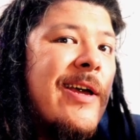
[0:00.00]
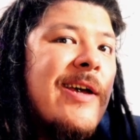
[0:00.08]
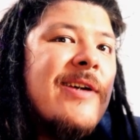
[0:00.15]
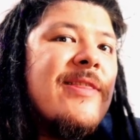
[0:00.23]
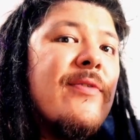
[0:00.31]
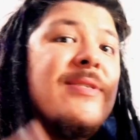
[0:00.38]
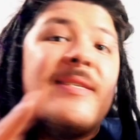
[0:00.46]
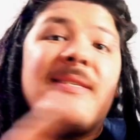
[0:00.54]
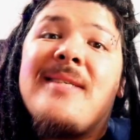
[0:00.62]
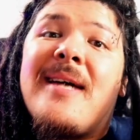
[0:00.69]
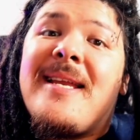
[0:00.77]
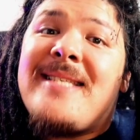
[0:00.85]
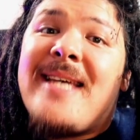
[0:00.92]
There is a
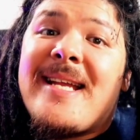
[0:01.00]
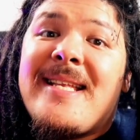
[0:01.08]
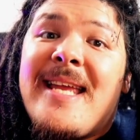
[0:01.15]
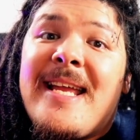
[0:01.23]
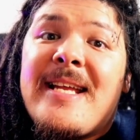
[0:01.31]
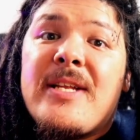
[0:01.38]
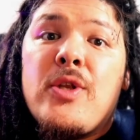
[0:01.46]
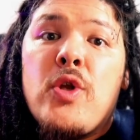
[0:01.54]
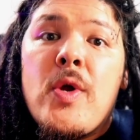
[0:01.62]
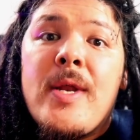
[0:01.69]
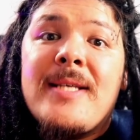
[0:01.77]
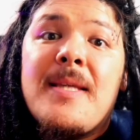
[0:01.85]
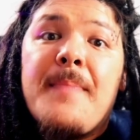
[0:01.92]
study technique known
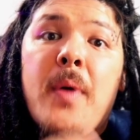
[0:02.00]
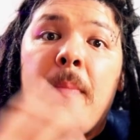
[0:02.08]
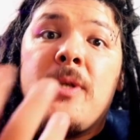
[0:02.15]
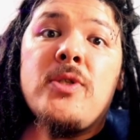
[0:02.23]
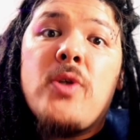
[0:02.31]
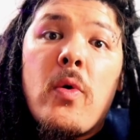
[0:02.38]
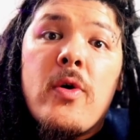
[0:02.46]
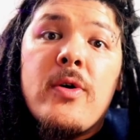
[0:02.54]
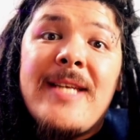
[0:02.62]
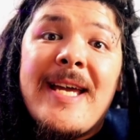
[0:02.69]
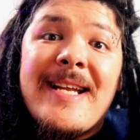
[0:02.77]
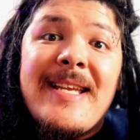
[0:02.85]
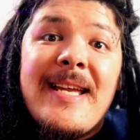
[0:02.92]
as the Pomodoro
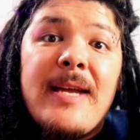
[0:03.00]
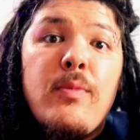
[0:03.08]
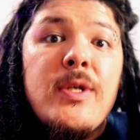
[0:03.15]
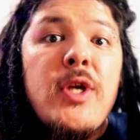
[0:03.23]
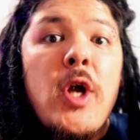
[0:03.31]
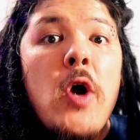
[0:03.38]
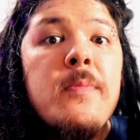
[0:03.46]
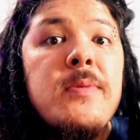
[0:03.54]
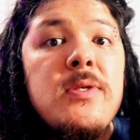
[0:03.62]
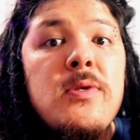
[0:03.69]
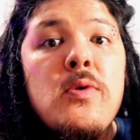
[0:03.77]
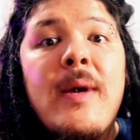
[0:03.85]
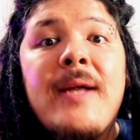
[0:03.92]
technique, which helps
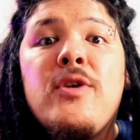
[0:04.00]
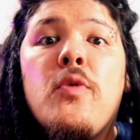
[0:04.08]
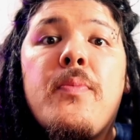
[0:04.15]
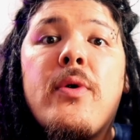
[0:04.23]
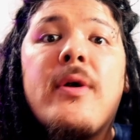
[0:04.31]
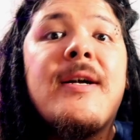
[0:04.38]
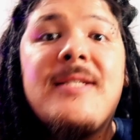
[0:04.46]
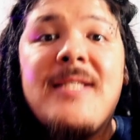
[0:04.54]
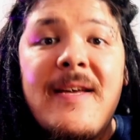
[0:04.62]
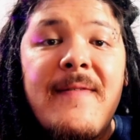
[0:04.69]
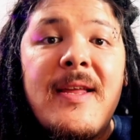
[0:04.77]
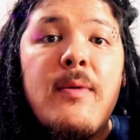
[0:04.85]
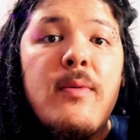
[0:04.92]
you and your
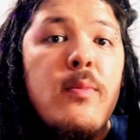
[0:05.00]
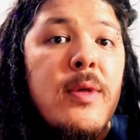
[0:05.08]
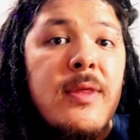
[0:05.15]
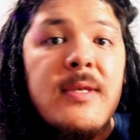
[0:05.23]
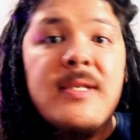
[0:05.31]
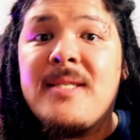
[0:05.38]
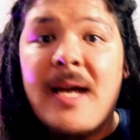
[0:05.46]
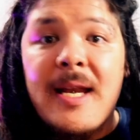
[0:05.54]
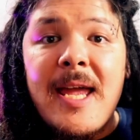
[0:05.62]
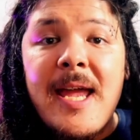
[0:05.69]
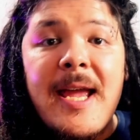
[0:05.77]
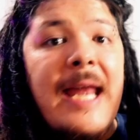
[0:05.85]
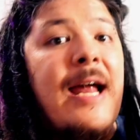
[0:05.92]
productivity with
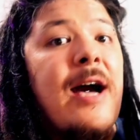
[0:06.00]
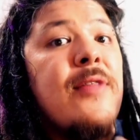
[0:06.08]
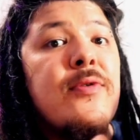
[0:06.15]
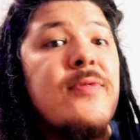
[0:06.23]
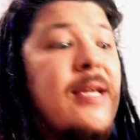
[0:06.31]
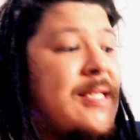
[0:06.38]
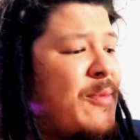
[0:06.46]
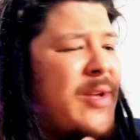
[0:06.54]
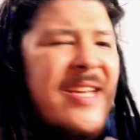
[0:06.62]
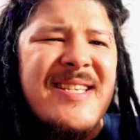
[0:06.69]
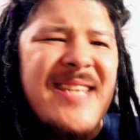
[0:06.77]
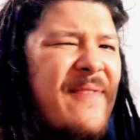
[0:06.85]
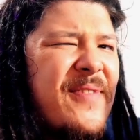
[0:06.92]
studying and other things, and we can
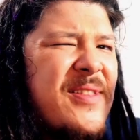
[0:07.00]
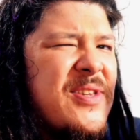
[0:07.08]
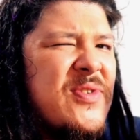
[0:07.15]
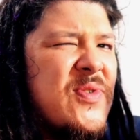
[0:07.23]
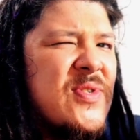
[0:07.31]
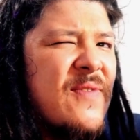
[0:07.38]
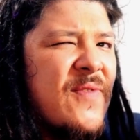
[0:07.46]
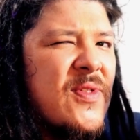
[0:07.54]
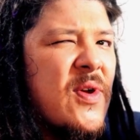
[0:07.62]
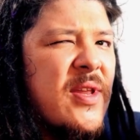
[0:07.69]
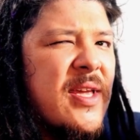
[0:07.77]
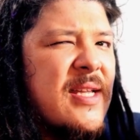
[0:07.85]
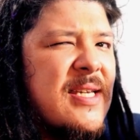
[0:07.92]
definitely use it for
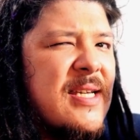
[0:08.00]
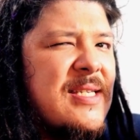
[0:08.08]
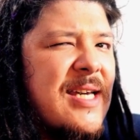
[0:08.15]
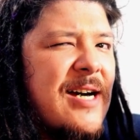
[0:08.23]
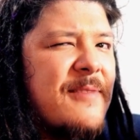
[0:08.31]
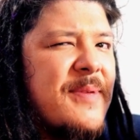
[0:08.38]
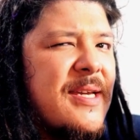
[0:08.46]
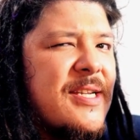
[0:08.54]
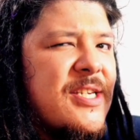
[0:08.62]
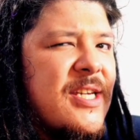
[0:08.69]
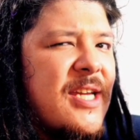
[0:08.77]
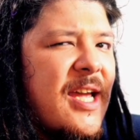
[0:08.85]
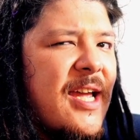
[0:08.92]
learning a
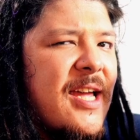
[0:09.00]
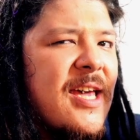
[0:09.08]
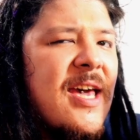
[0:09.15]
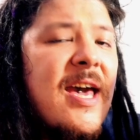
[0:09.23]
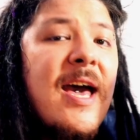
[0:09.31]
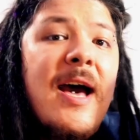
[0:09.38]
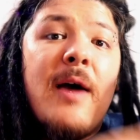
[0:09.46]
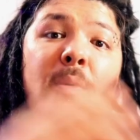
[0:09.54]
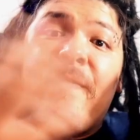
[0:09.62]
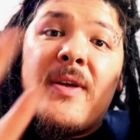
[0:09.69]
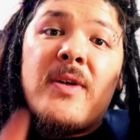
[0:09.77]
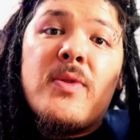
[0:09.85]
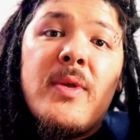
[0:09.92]
TTRPG. We've
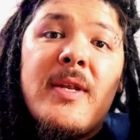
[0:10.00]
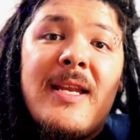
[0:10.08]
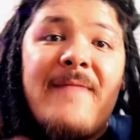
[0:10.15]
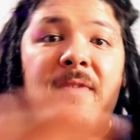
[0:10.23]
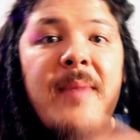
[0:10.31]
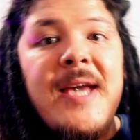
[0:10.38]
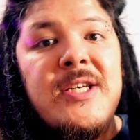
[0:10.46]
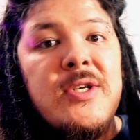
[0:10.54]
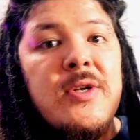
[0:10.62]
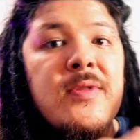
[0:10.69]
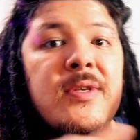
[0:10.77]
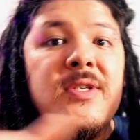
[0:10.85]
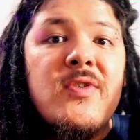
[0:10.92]
included information on
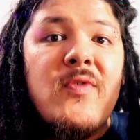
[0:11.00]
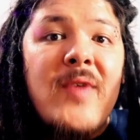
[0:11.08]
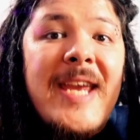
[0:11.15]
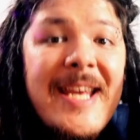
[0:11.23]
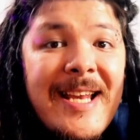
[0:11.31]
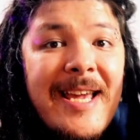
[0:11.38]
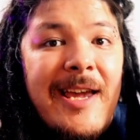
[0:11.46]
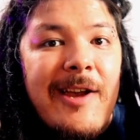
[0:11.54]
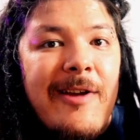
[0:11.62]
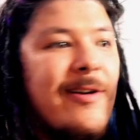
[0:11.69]
the screen here.